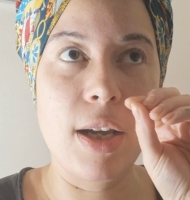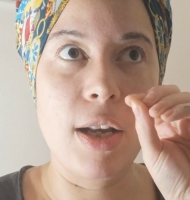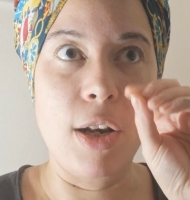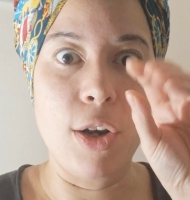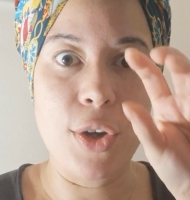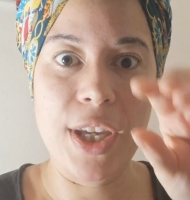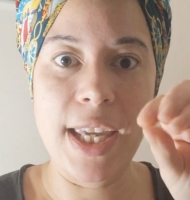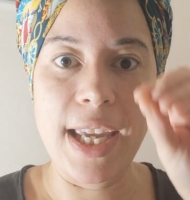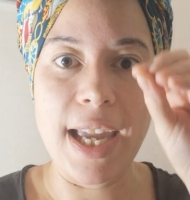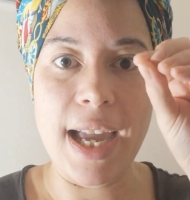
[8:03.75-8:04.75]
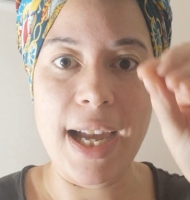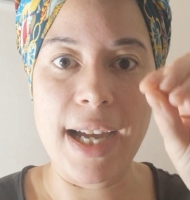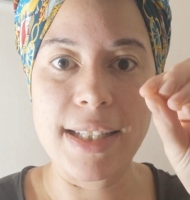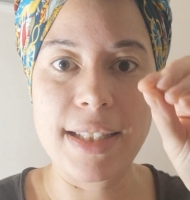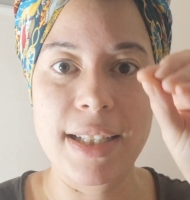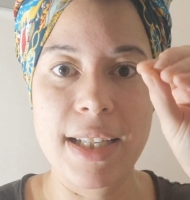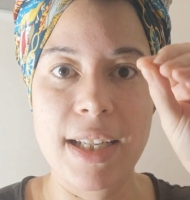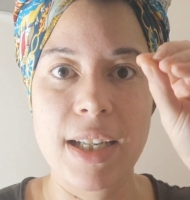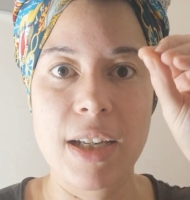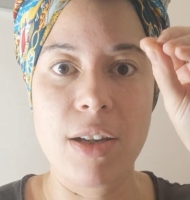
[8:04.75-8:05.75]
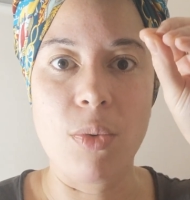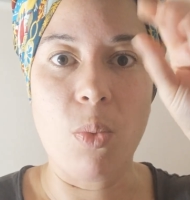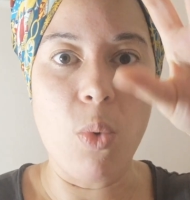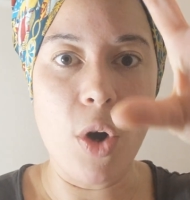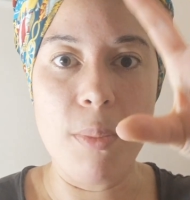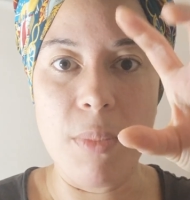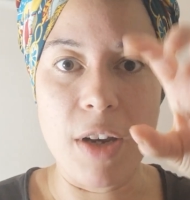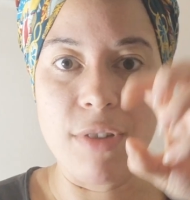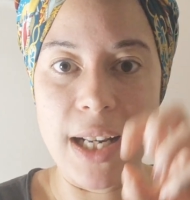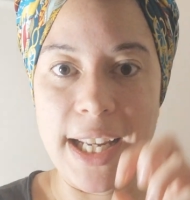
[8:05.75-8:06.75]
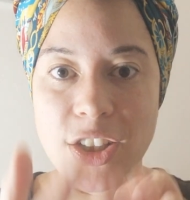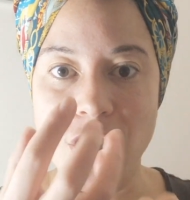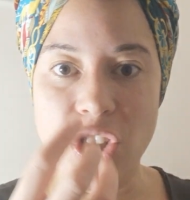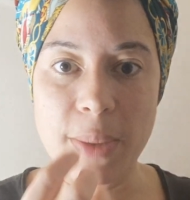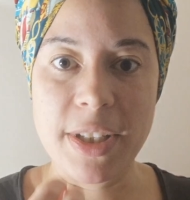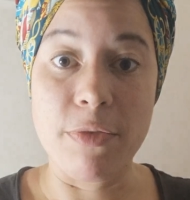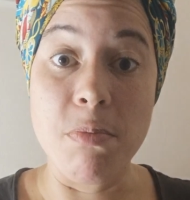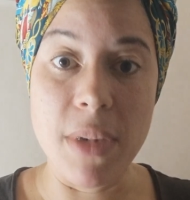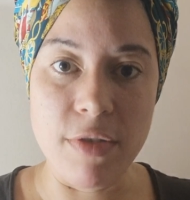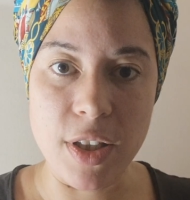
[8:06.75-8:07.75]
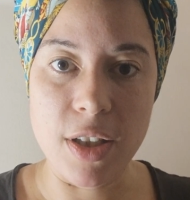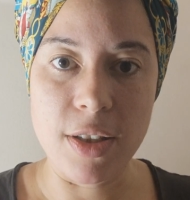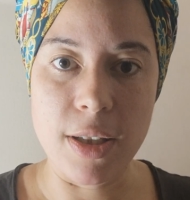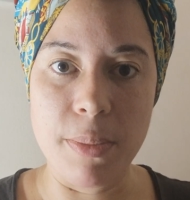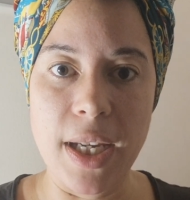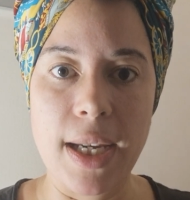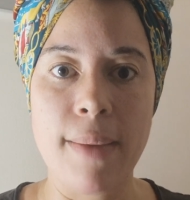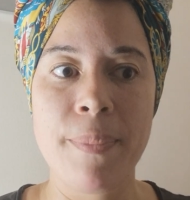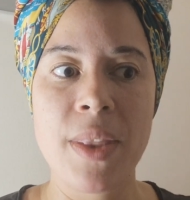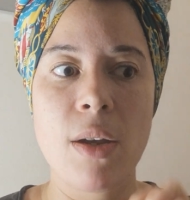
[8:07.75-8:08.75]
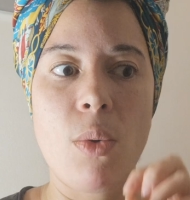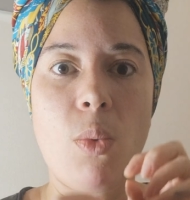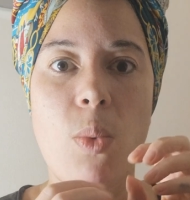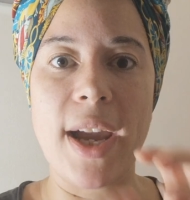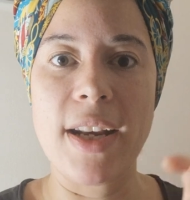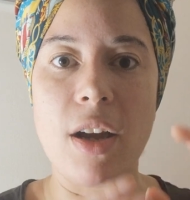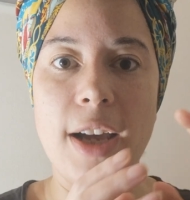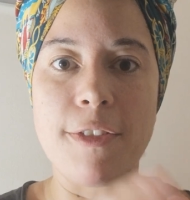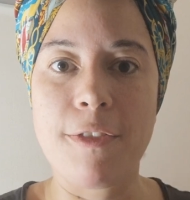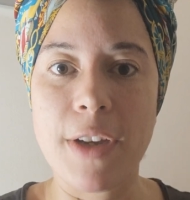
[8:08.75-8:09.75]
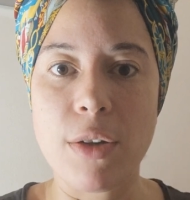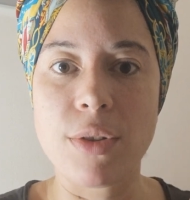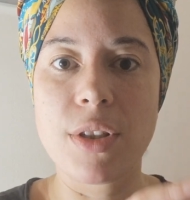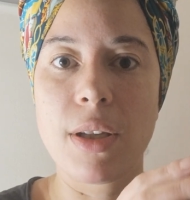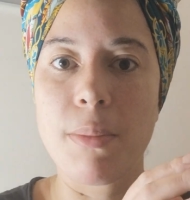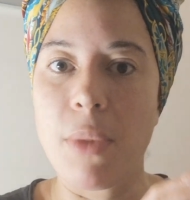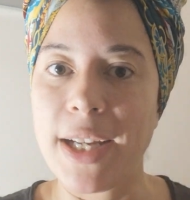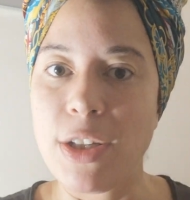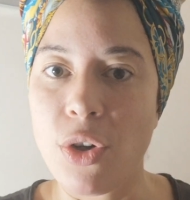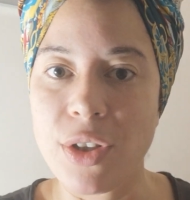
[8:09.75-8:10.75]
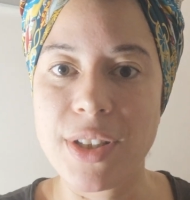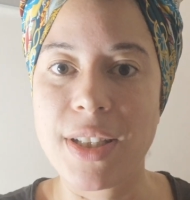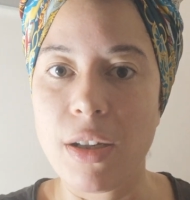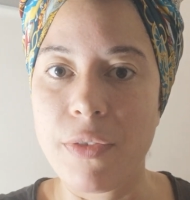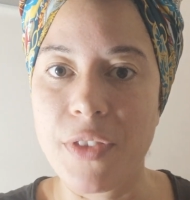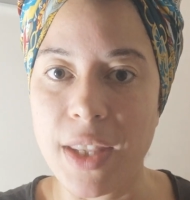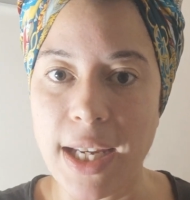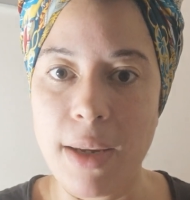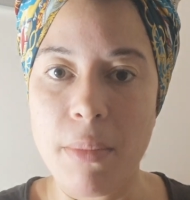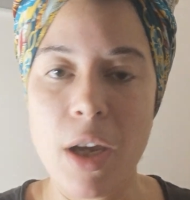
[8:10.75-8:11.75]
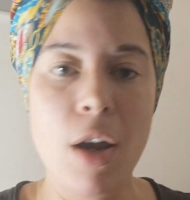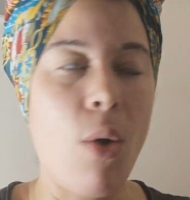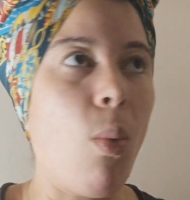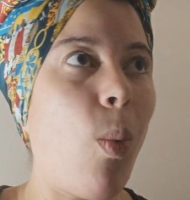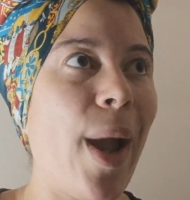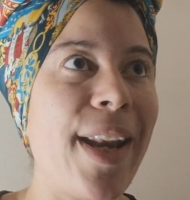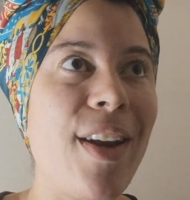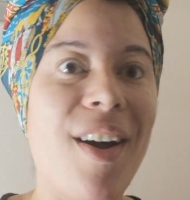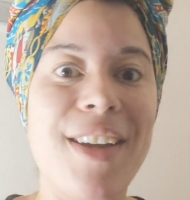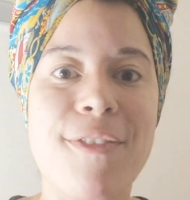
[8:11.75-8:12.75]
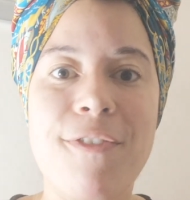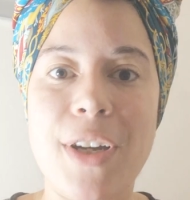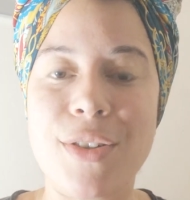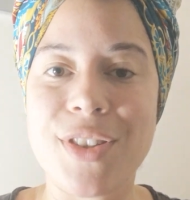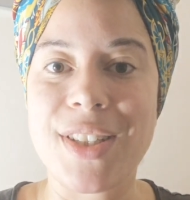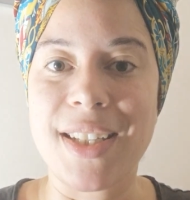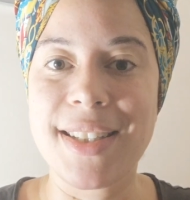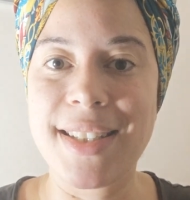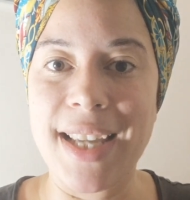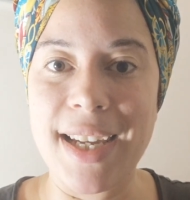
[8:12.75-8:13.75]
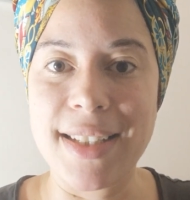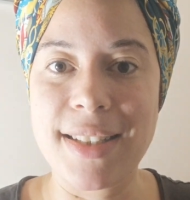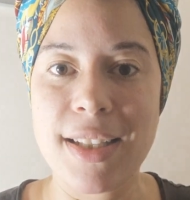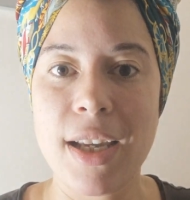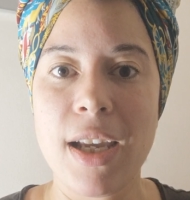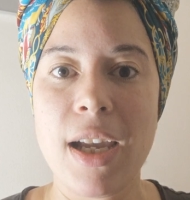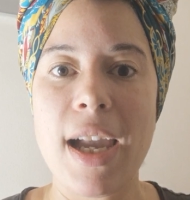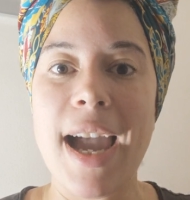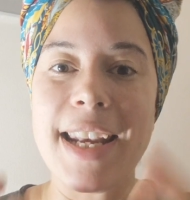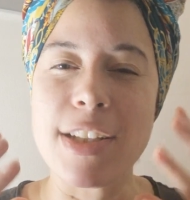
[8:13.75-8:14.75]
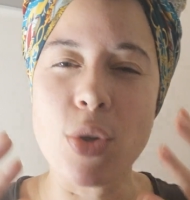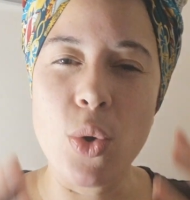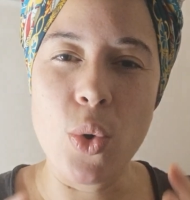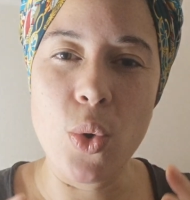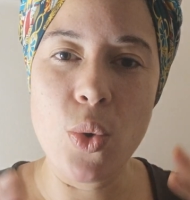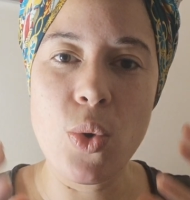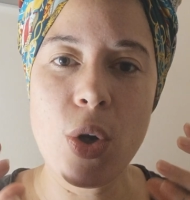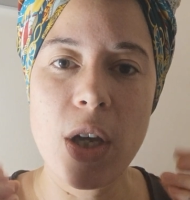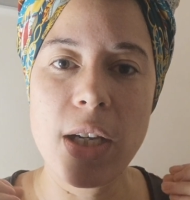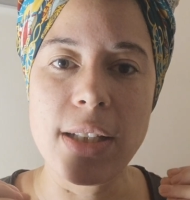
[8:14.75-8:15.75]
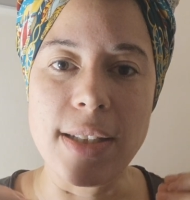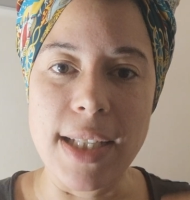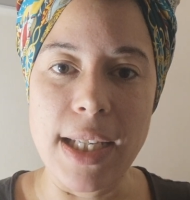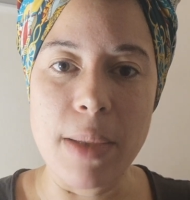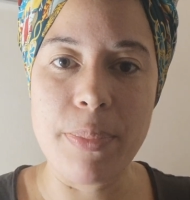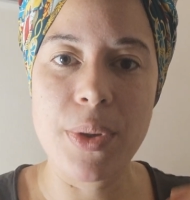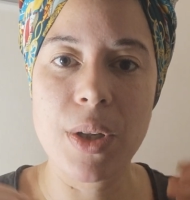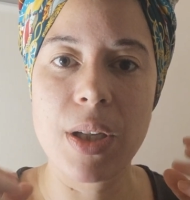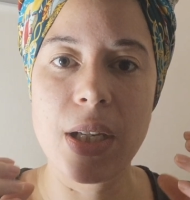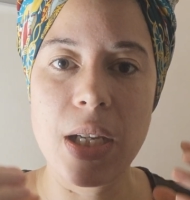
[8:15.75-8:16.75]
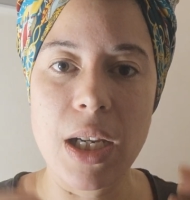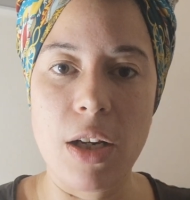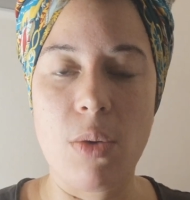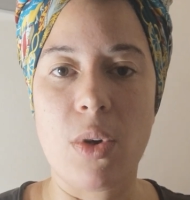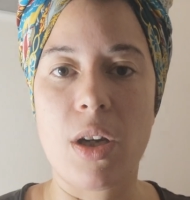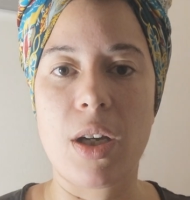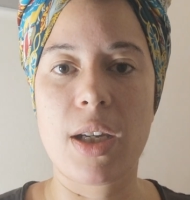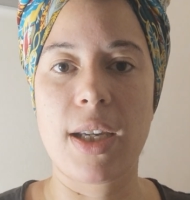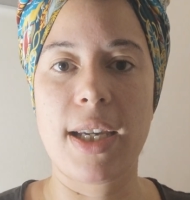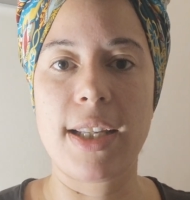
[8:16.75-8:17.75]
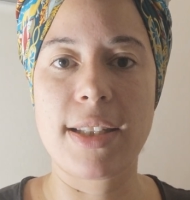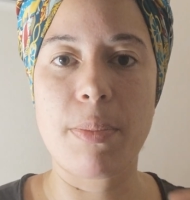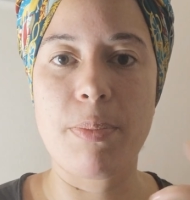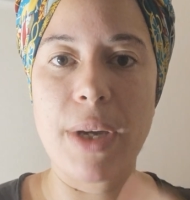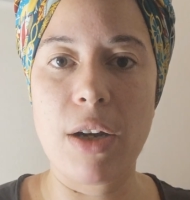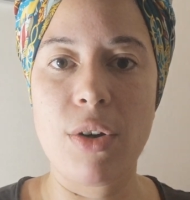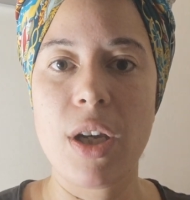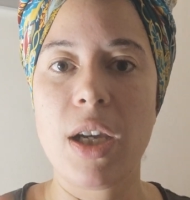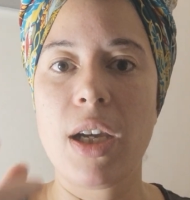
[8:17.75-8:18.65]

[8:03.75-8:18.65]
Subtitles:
looking at what my relationships have mirrored to me, when I felt my not self theme, when I felt success. And it's all deep inner work. It's about